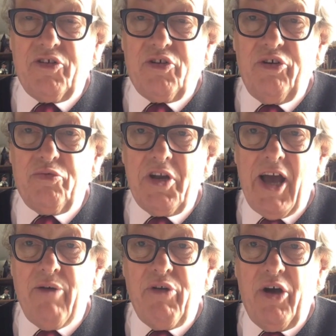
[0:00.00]
Of course, we
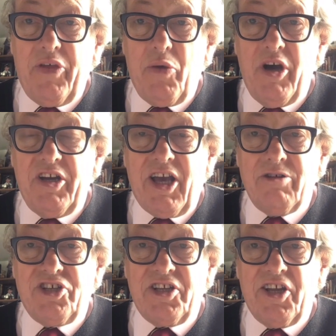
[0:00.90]
now know they weren't
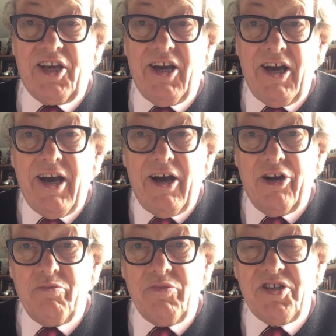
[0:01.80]
counting the care
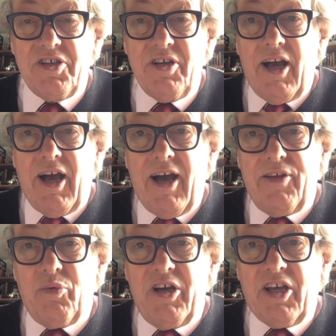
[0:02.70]
homes and they
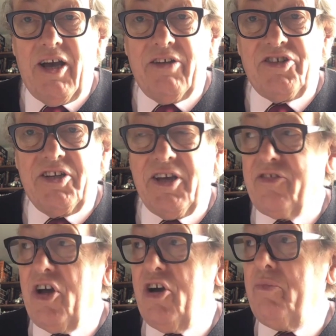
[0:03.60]
weren't counting deaths
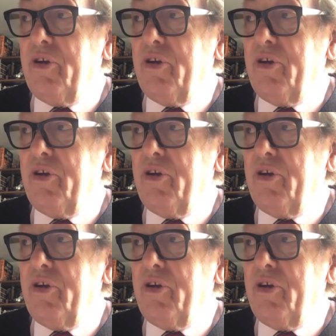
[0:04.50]
at home,